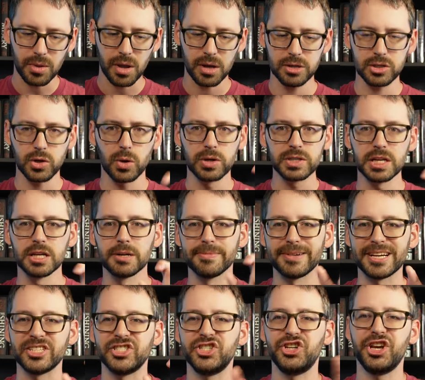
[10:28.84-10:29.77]
There's always a little
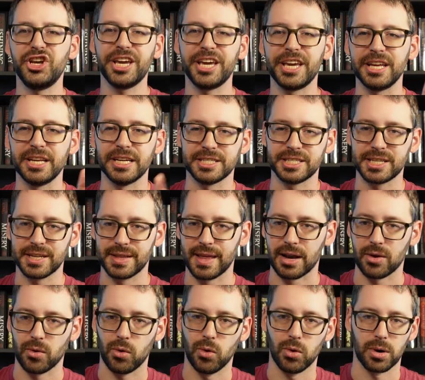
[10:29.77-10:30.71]
bit of cheekiness to
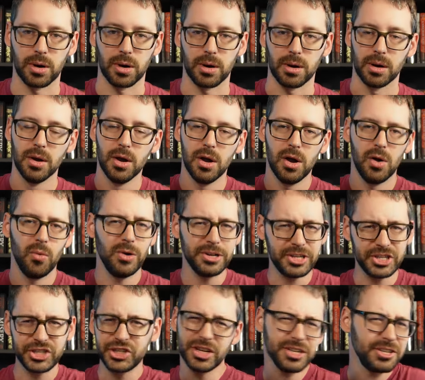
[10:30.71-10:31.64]
that horror,
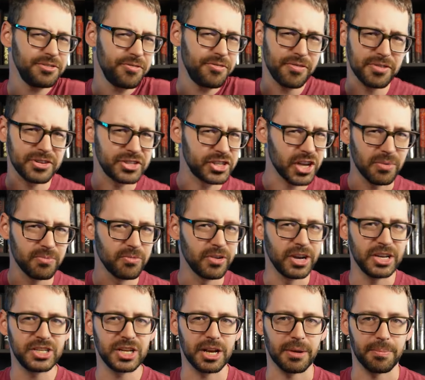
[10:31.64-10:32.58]
which just for some
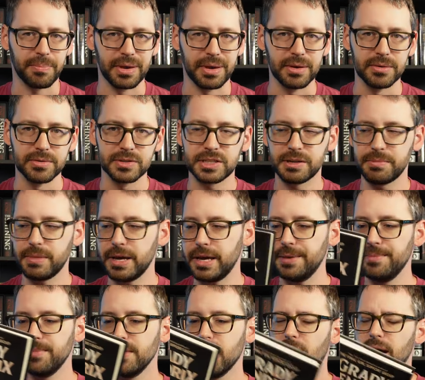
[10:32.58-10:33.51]
reason appeals to
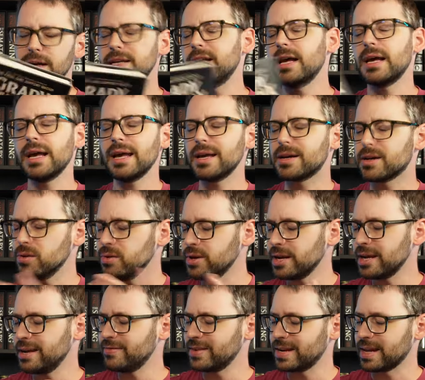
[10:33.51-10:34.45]
me,
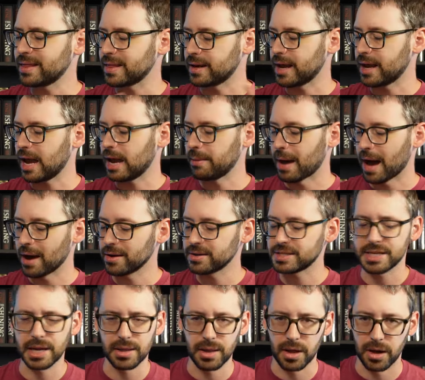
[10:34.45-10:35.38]
including even in the name, How to
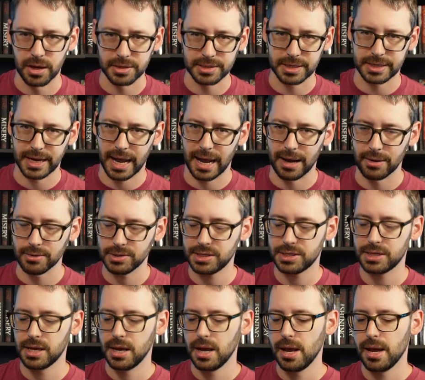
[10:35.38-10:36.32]
Sell a Haunted
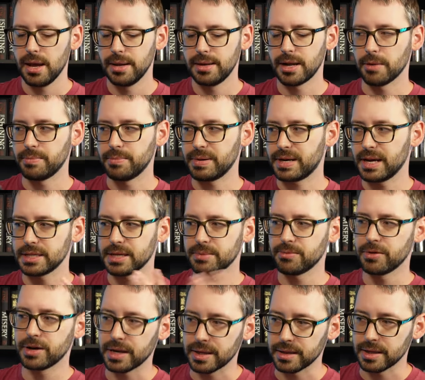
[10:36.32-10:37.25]
House. Now, because
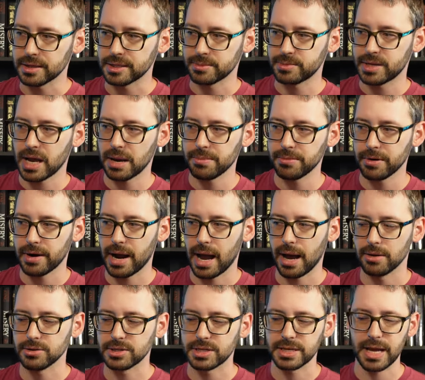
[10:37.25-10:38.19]
I'm reading the September
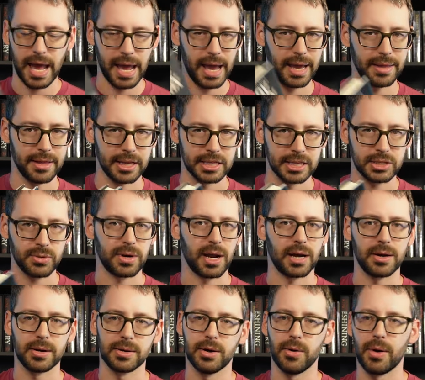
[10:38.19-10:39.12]
House and this one, I
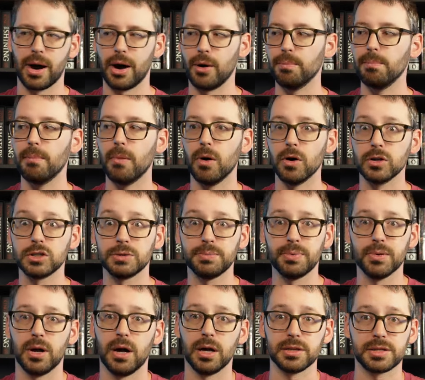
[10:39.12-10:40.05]
don't know how
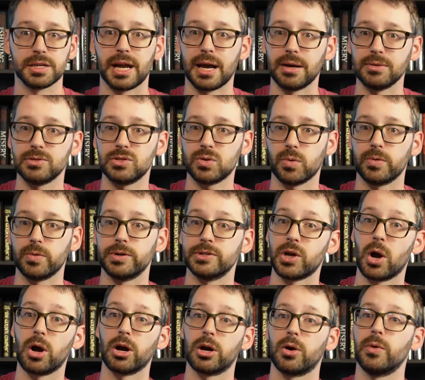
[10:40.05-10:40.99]
multiple Haunted House stories
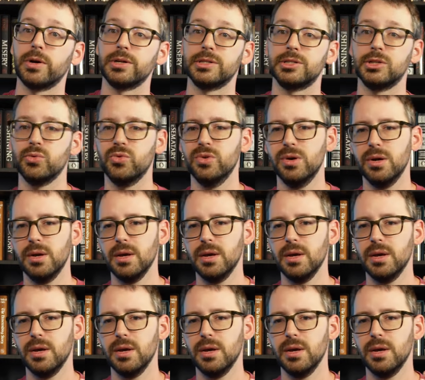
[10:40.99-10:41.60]
are going to